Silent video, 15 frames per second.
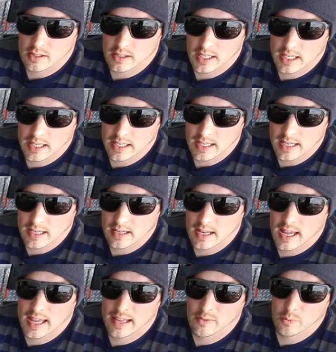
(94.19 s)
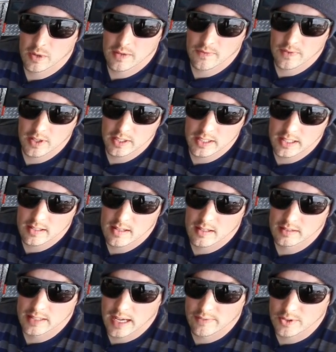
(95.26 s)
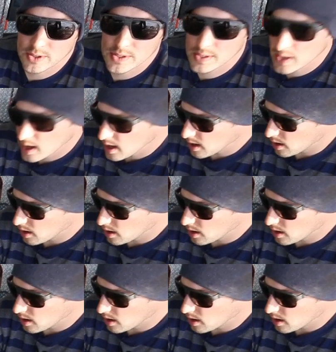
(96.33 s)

are getting in and refilling the levels,